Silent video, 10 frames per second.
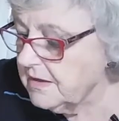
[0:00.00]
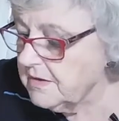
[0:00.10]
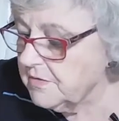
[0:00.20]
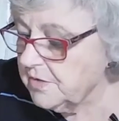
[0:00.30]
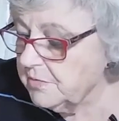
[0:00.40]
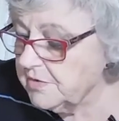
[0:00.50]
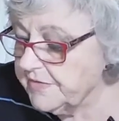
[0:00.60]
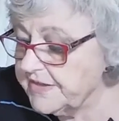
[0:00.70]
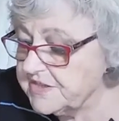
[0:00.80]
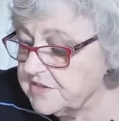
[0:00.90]
We want
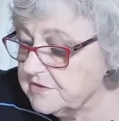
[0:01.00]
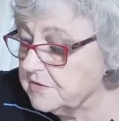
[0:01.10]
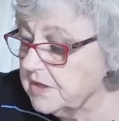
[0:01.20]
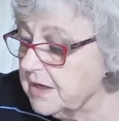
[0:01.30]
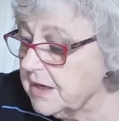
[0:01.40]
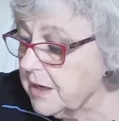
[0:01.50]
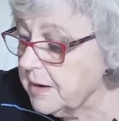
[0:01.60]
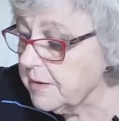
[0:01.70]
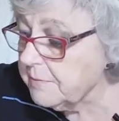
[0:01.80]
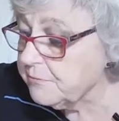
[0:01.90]
this to
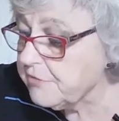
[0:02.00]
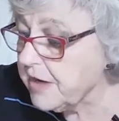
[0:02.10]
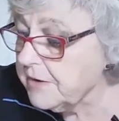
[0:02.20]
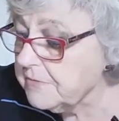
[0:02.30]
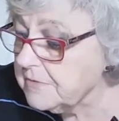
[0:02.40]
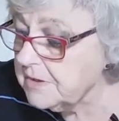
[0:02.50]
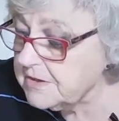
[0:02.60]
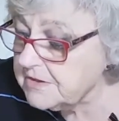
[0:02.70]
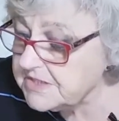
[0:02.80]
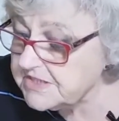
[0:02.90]
brown. You
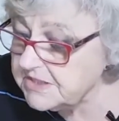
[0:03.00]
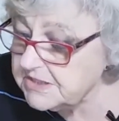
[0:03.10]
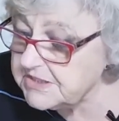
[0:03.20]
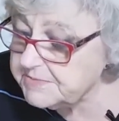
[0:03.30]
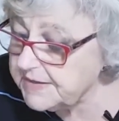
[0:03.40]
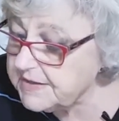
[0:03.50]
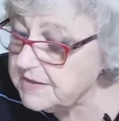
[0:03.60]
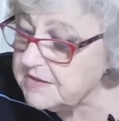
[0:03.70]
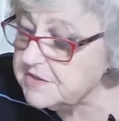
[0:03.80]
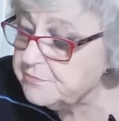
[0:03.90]
can see it's
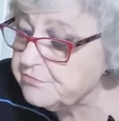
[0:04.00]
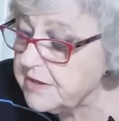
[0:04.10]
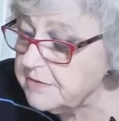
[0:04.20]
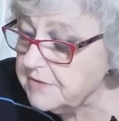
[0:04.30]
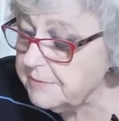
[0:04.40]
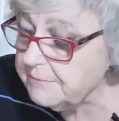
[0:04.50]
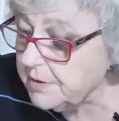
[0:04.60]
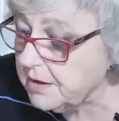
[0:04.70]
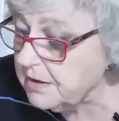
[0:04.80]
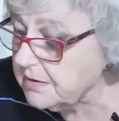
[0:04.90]
beginning to brown in
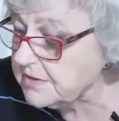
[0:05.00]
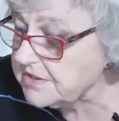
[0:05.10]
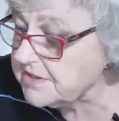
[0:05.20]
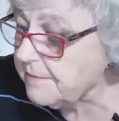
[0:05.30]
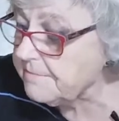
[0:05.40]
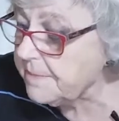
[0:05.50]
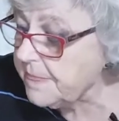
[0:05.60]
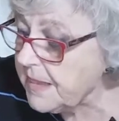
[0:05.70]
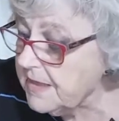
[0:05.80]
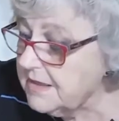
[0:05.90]
parts.
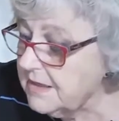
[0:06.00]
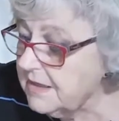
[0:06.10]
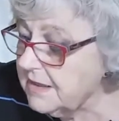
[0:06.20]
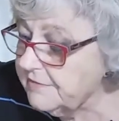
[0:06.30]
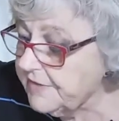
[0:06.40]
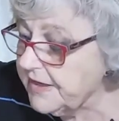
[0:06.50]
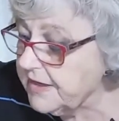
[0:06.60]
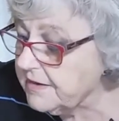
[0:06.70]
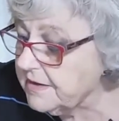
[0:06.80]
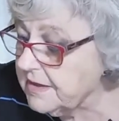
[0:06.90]
Lovely.
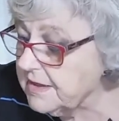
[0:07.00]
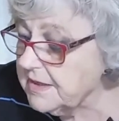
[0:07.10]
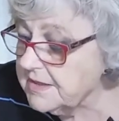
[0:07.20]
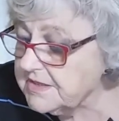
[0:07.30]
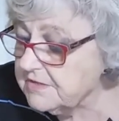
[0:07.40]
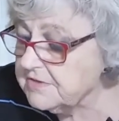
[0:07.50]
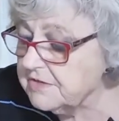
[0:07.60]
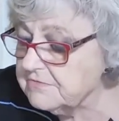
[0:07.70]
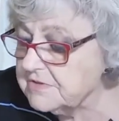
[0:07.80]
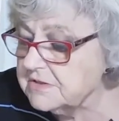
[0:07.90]
So
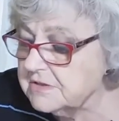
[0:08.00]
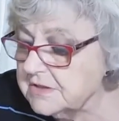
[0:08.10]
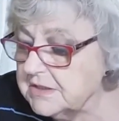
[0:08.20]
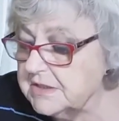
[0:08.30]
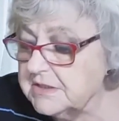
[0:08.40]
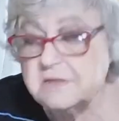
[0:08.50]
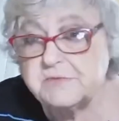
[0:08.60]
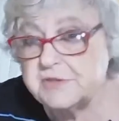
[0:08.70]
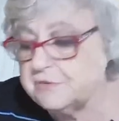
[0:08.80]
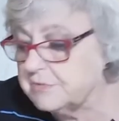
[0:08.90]
don't turn the heat up
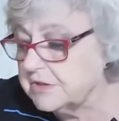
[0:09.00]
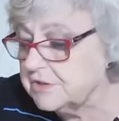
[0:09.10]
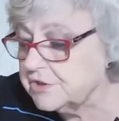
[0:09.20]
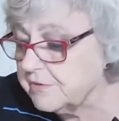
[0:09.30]
too much.